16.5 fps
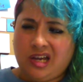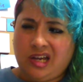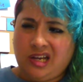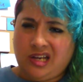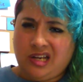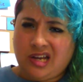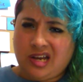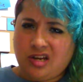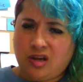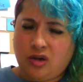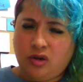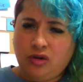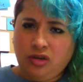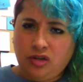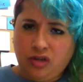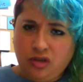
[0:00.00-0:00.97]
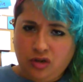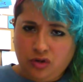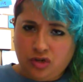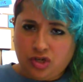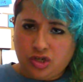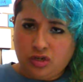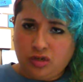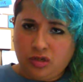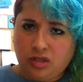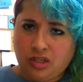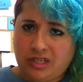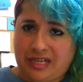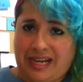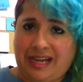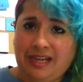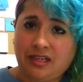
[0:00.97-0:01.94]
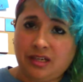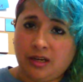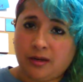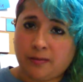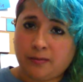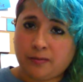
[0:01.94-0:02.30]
in an unusual date